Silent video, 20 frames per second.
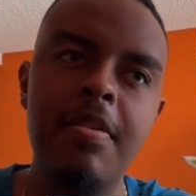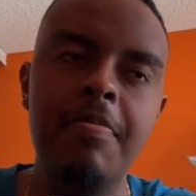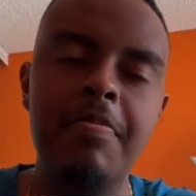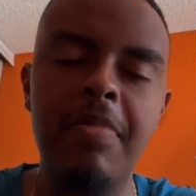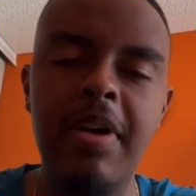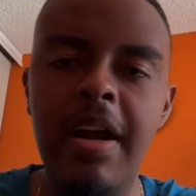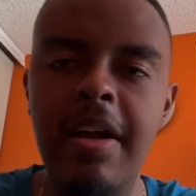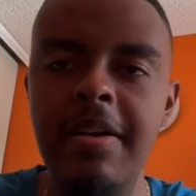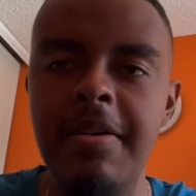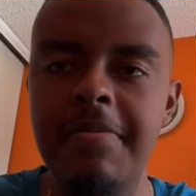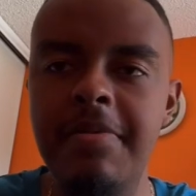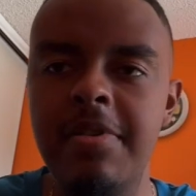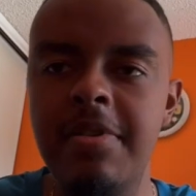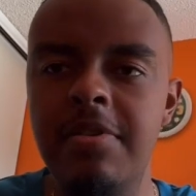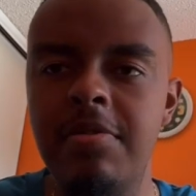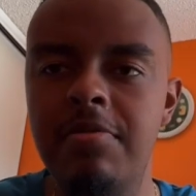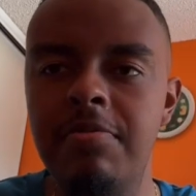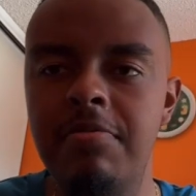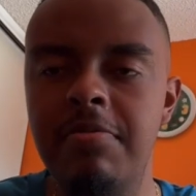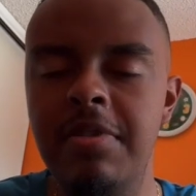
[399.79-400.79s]
But I never
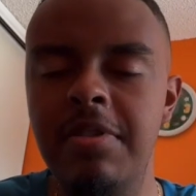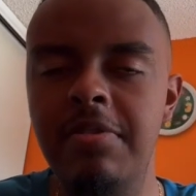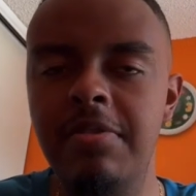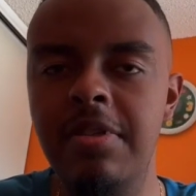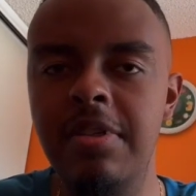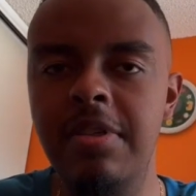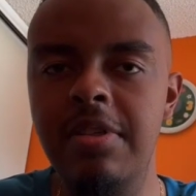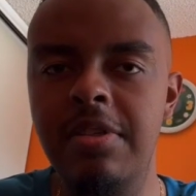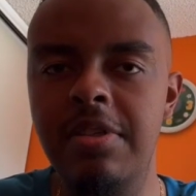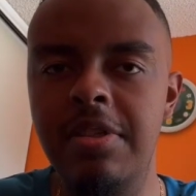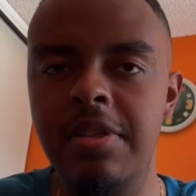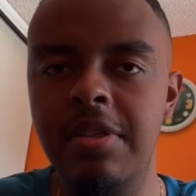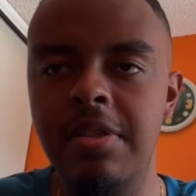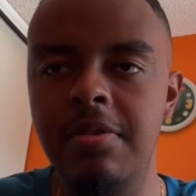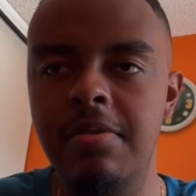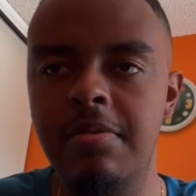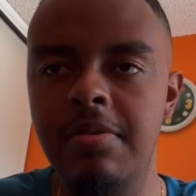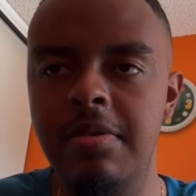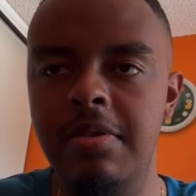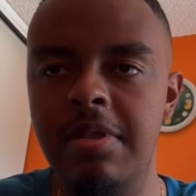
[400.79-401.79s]
knew who
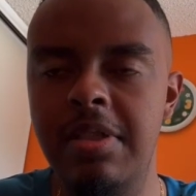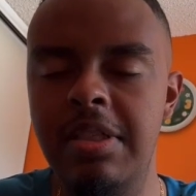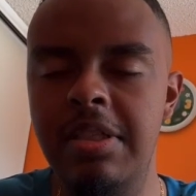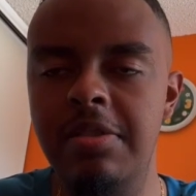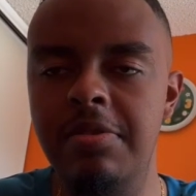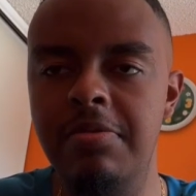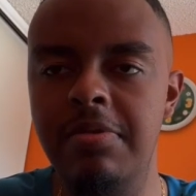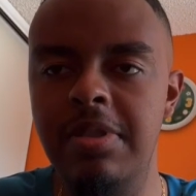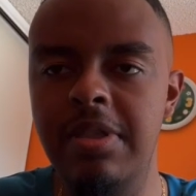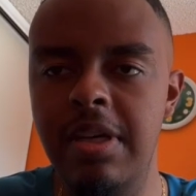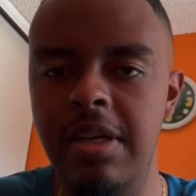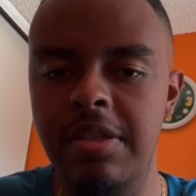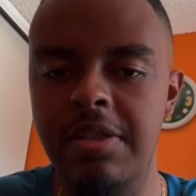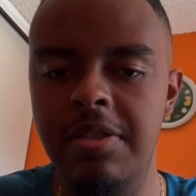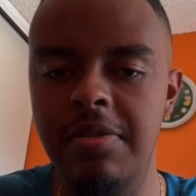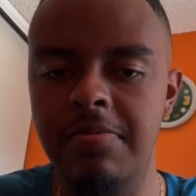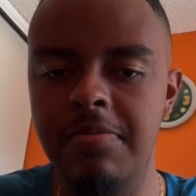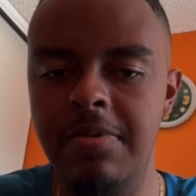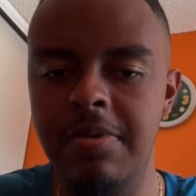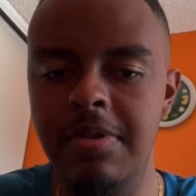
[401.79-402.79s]

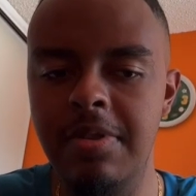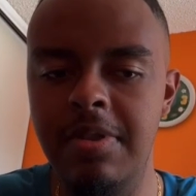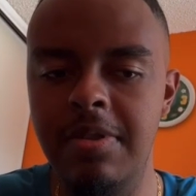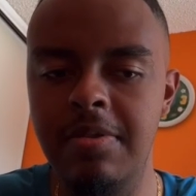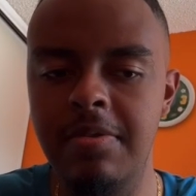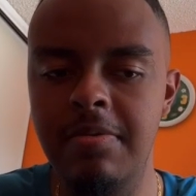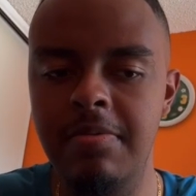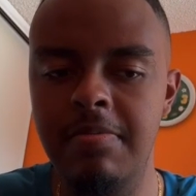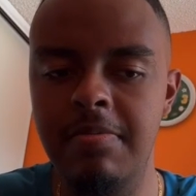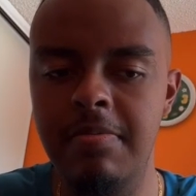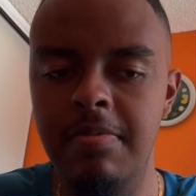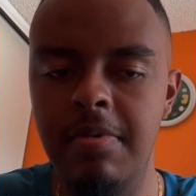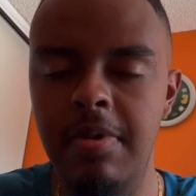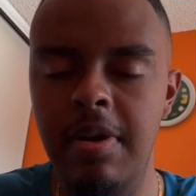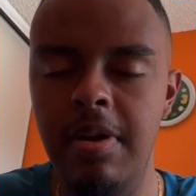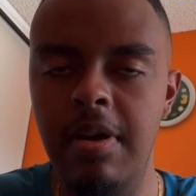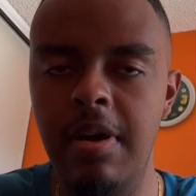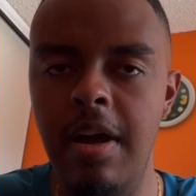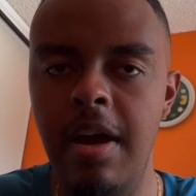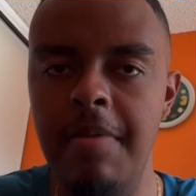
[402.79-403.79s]
Inuyasha was.
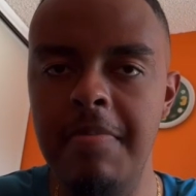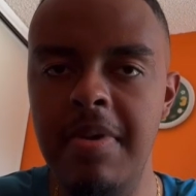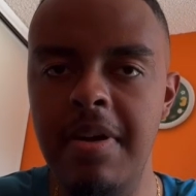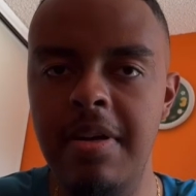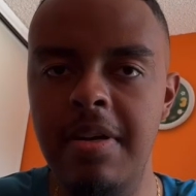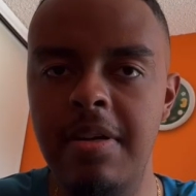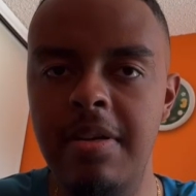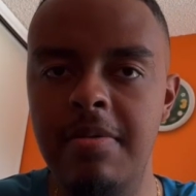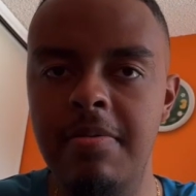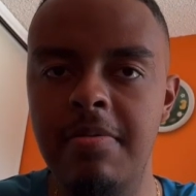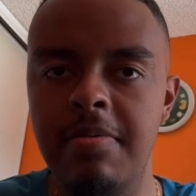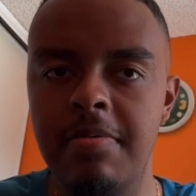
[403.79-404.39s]
I might